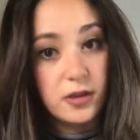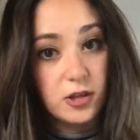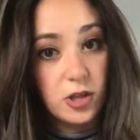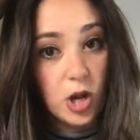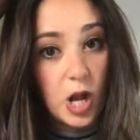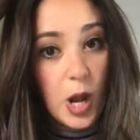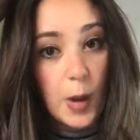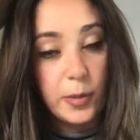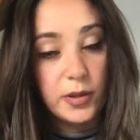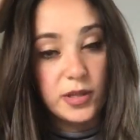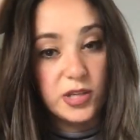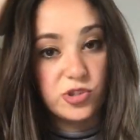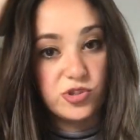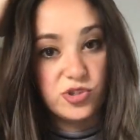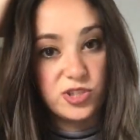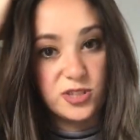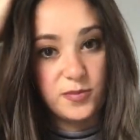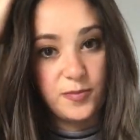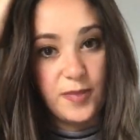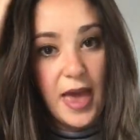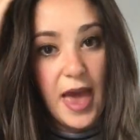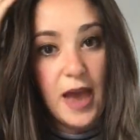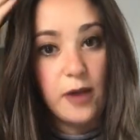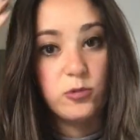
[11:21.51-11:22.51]
a couple inches
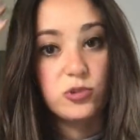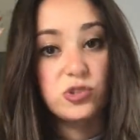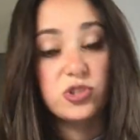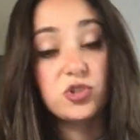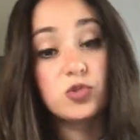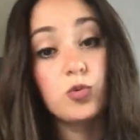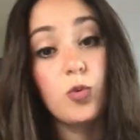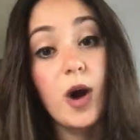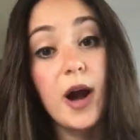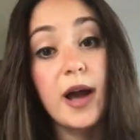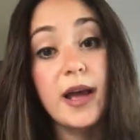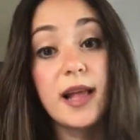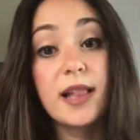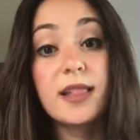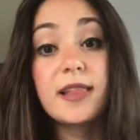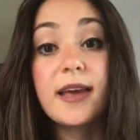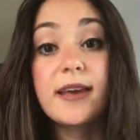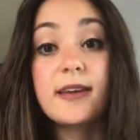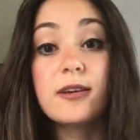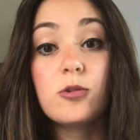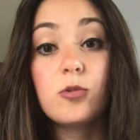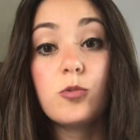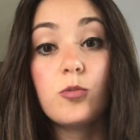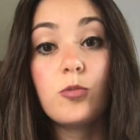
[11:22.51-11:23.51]
back, which is why I
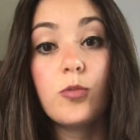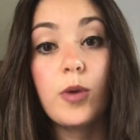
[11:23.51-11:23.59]
like